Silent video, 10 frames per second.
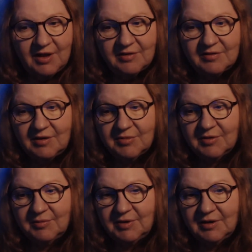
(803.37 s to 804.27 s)
That seems
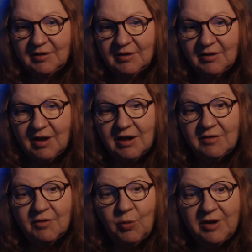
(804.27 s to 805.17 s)
to be a kind
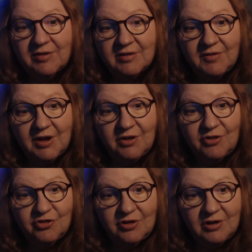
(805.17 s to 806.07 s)
of a waste of
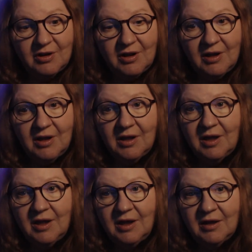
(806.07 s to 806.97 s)
energy,
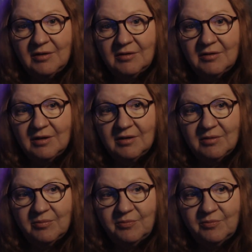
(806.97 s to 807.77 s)
and no